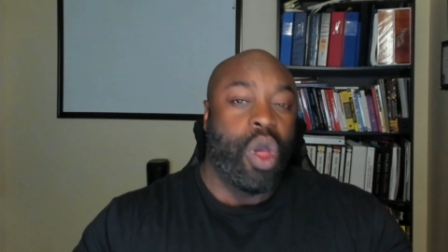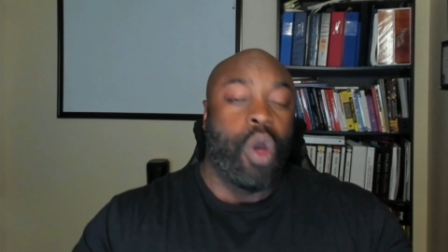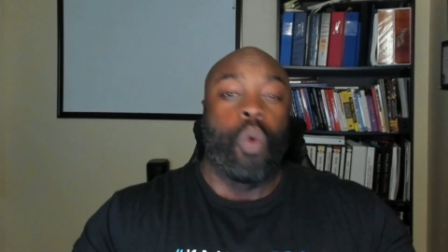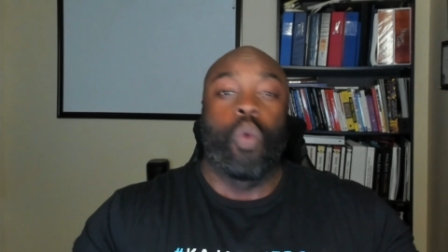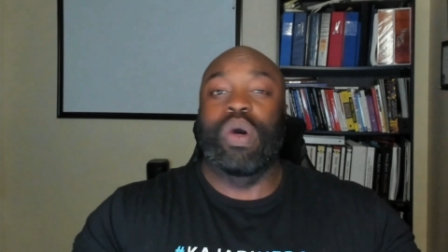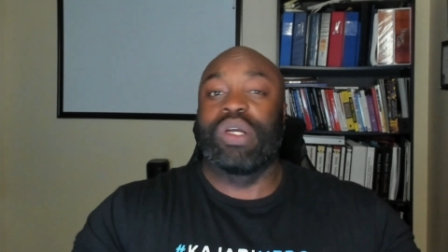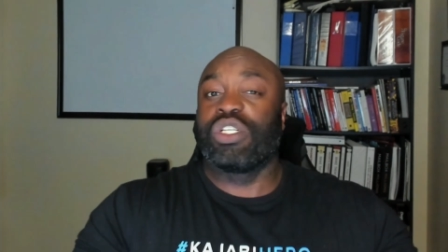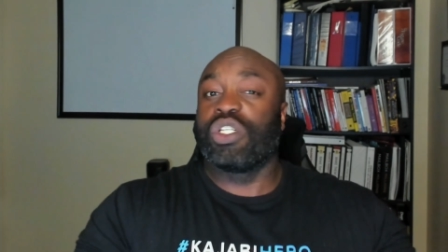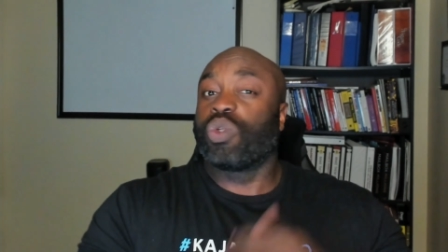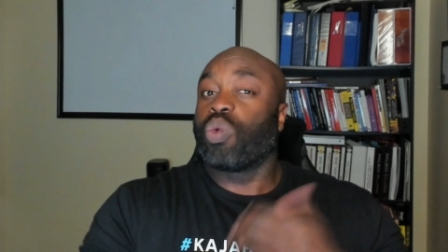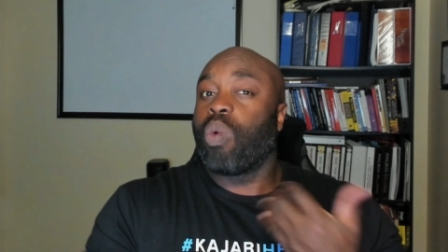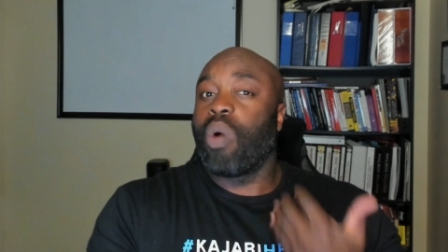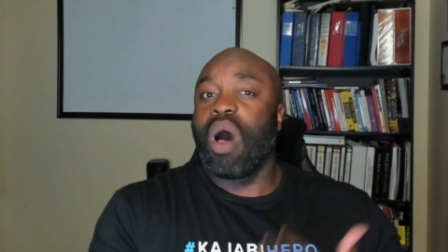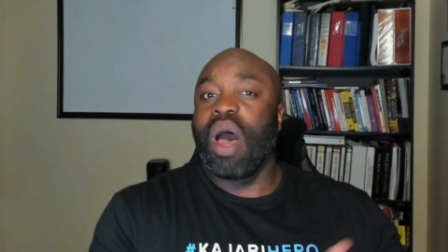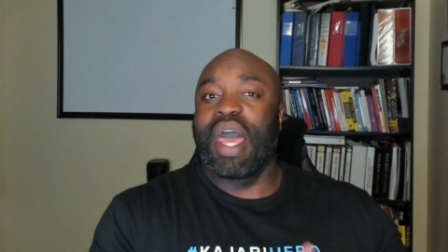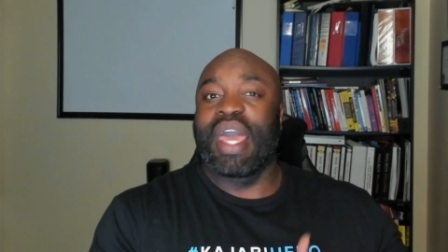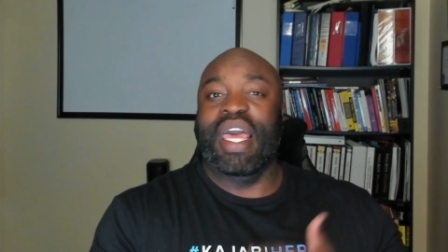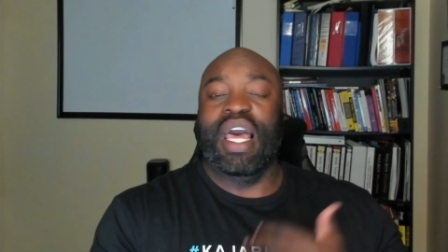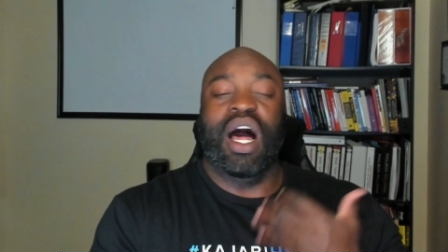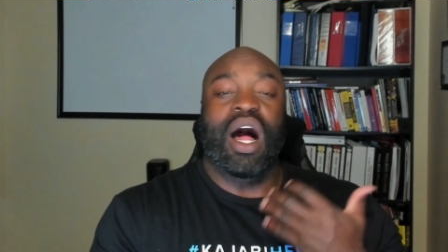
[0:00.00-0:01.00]
which is
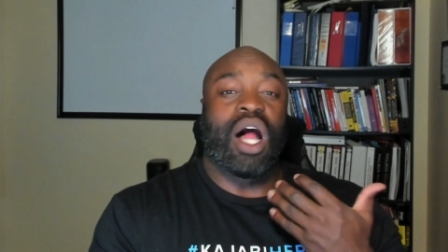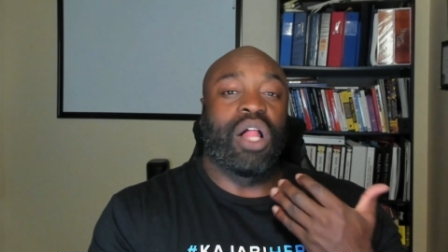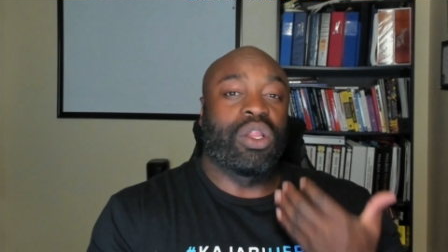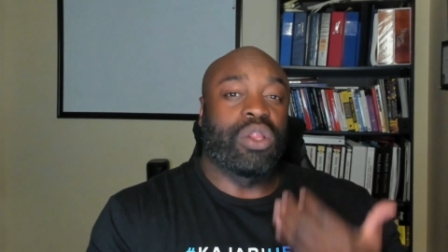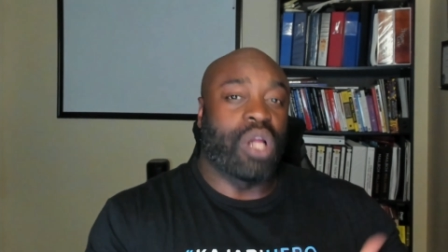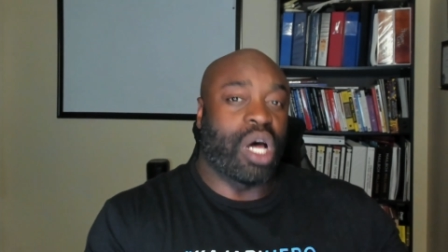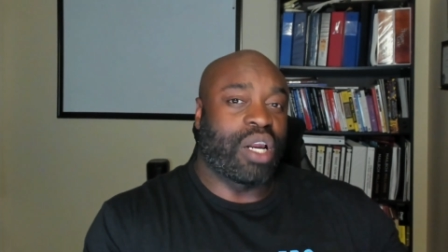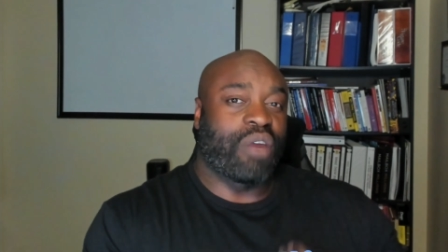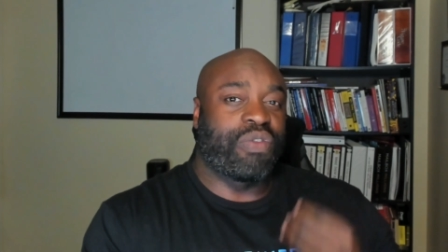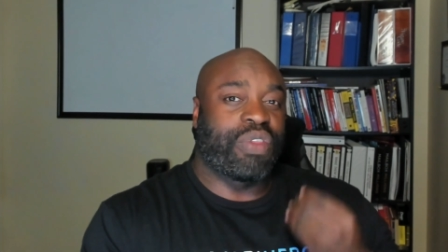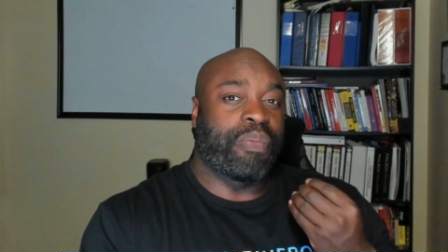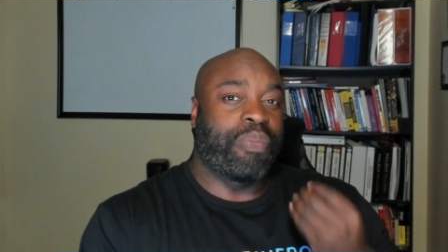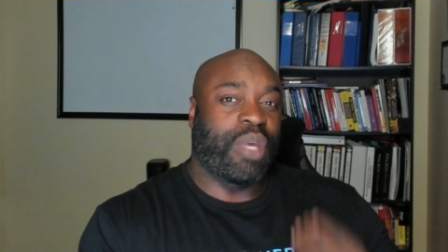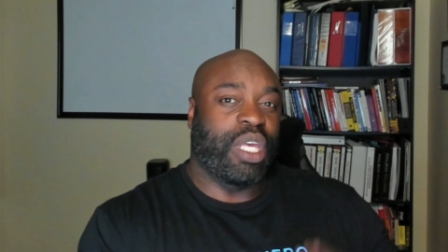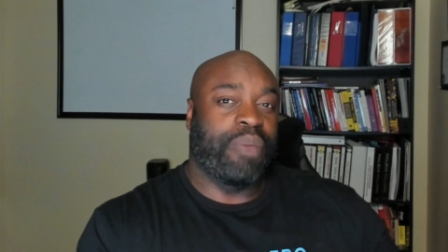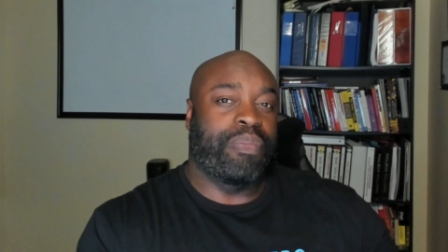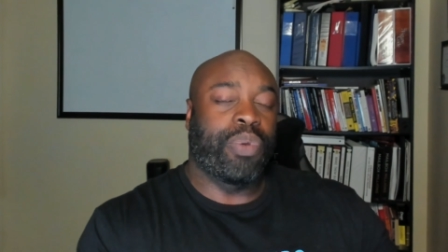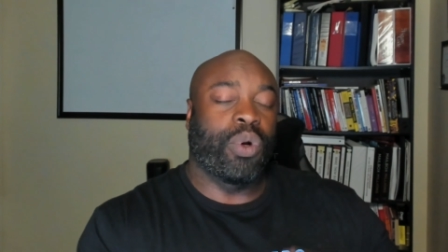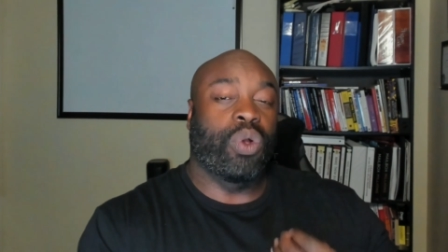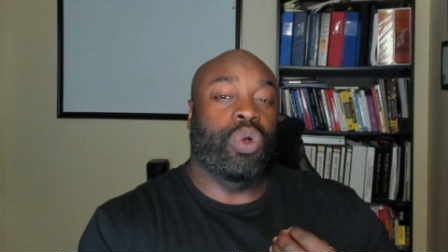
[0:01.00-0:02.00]
why a lot of the
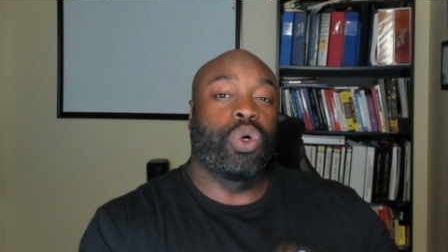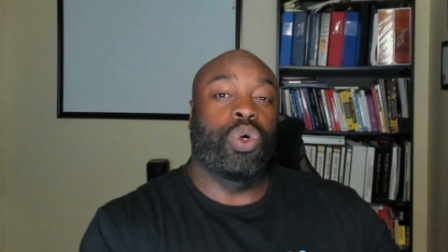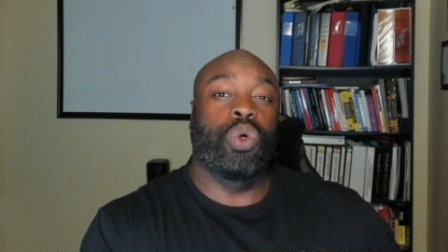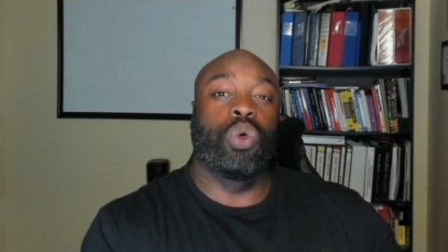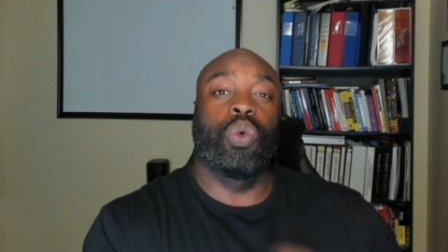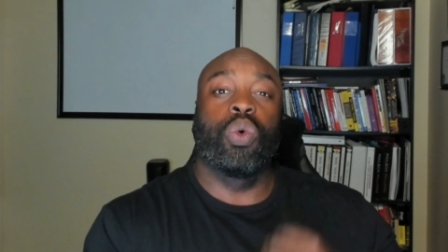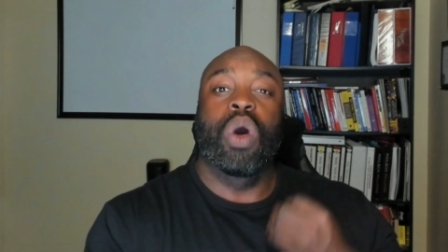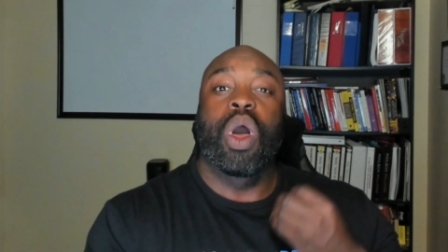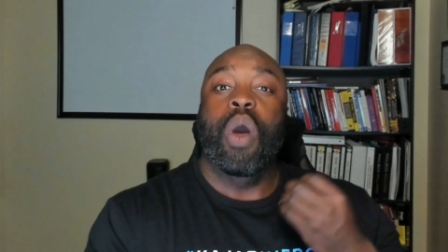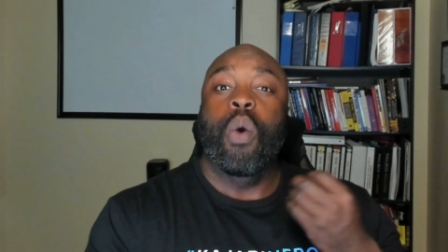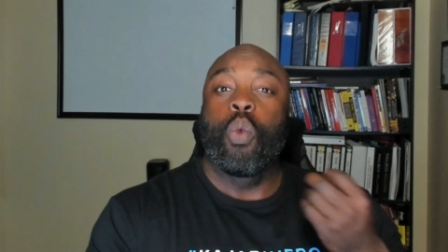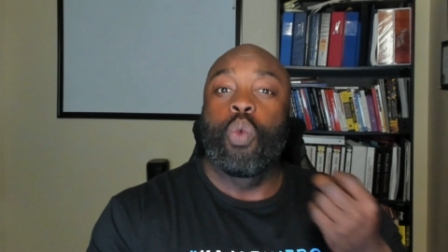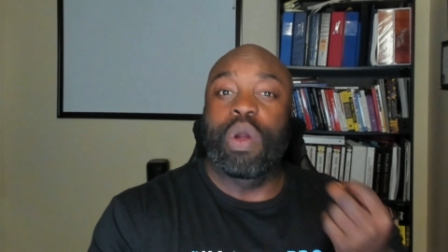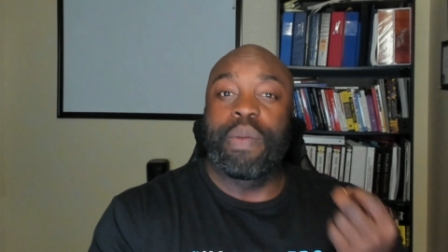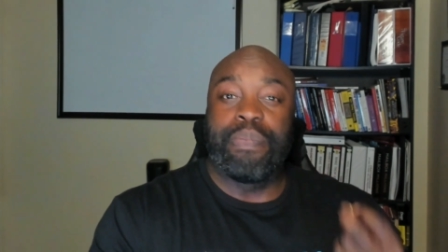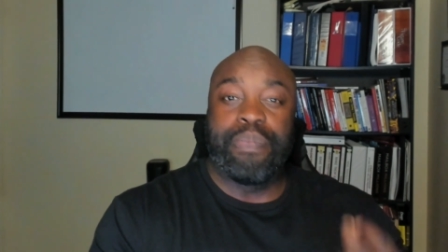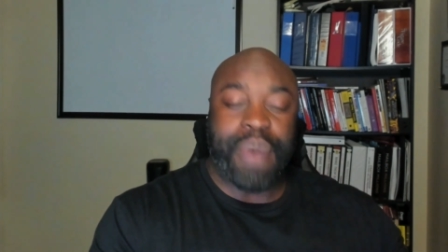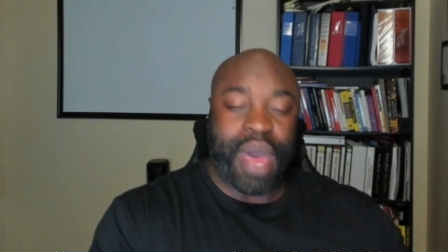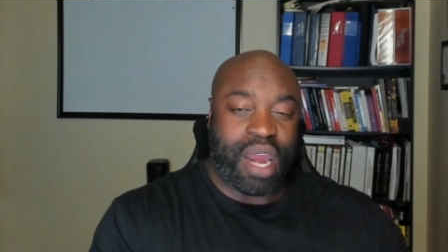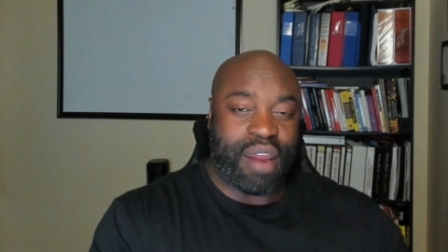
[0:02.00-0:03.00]
people who
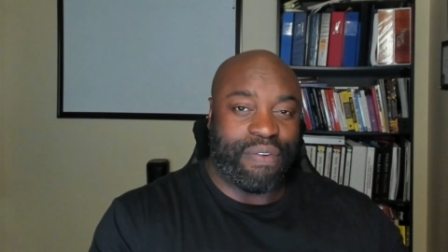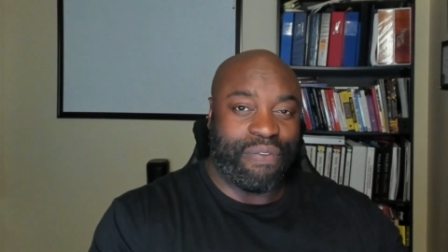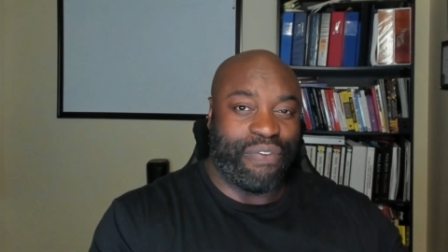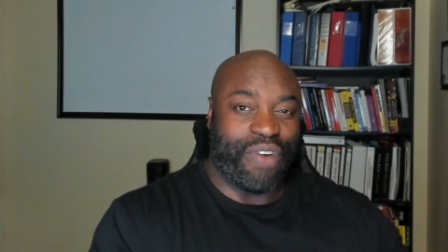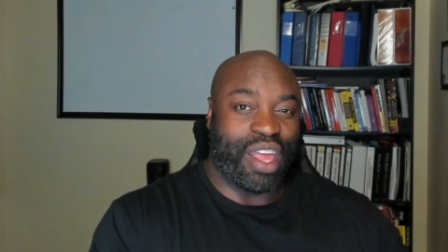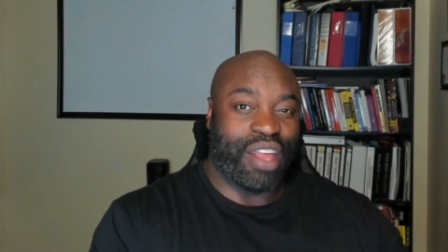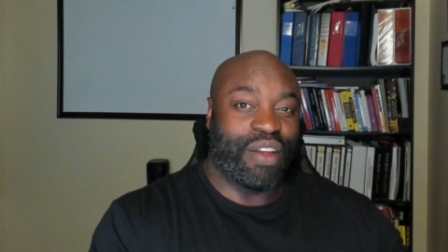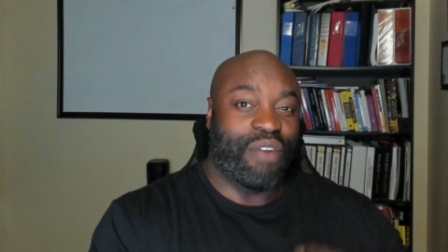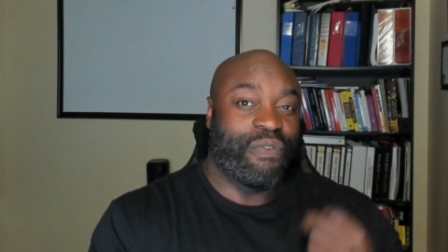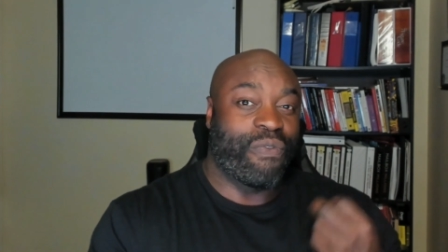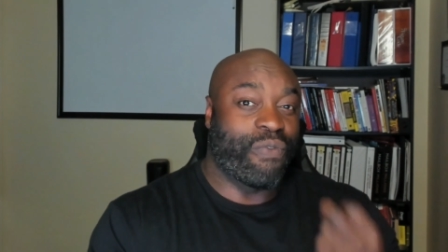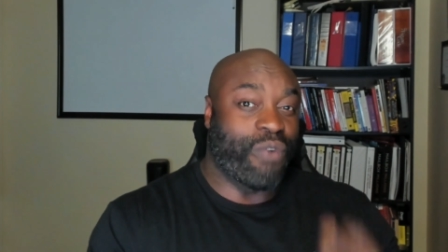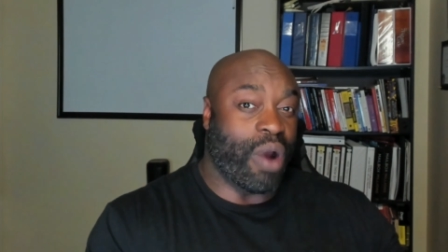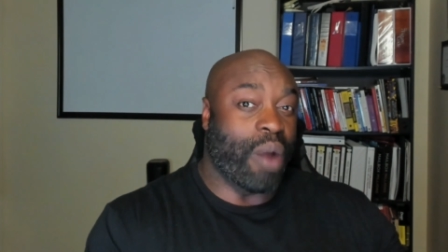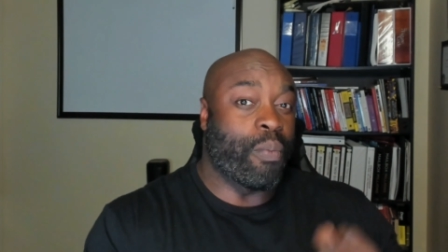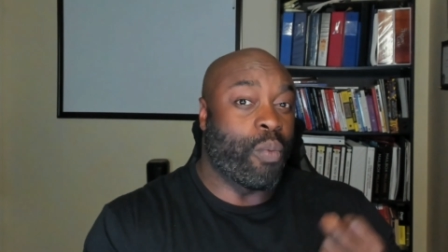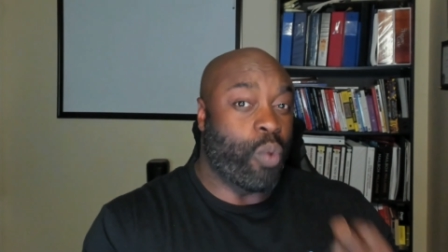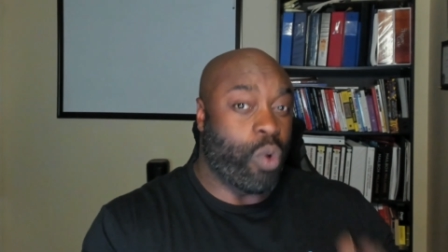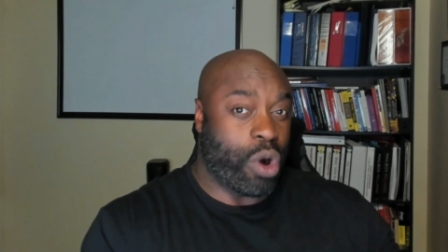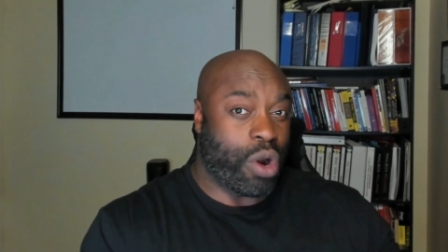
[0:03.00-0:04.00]
would benefit
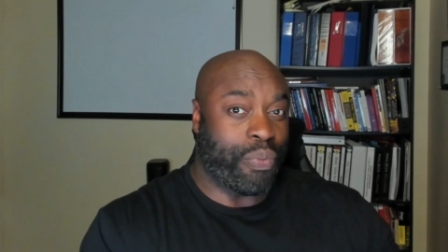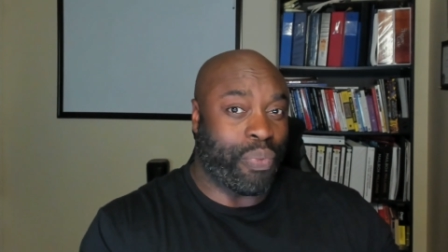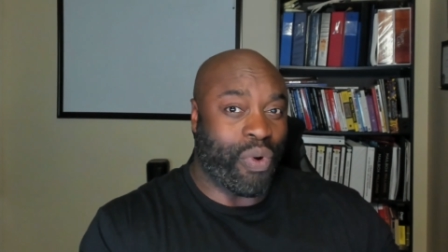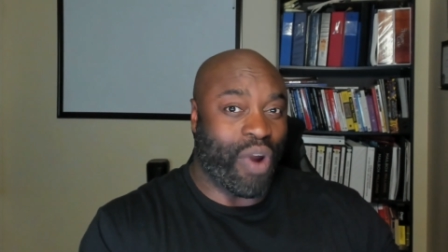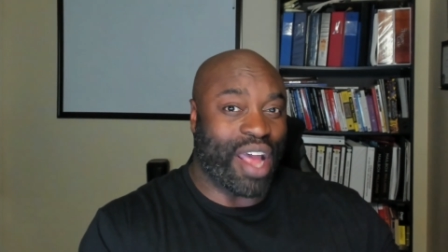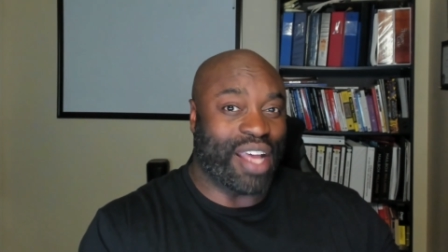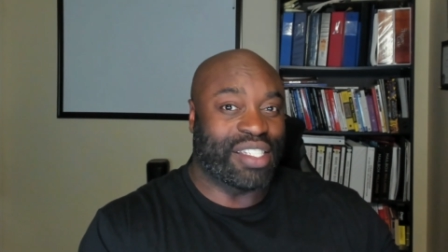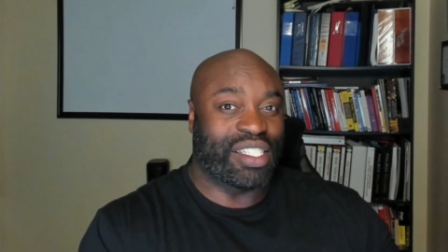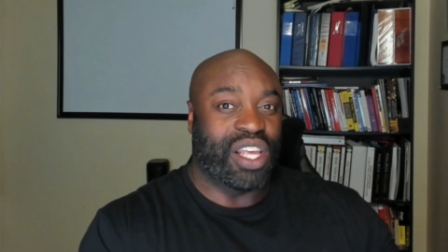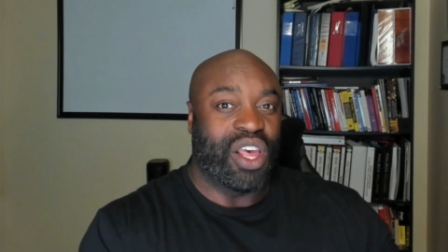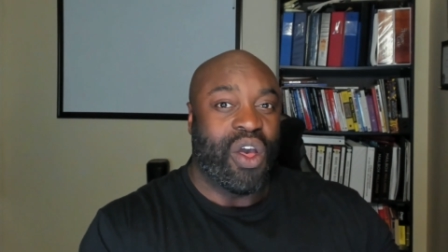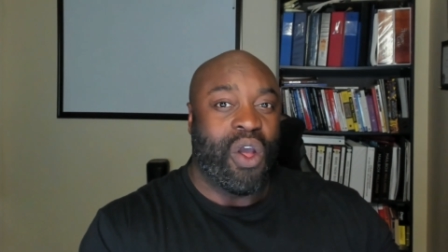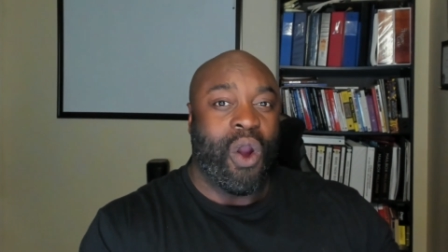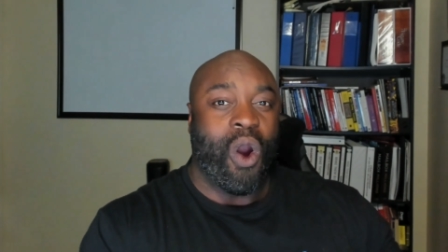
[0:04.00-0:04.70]
from WordPress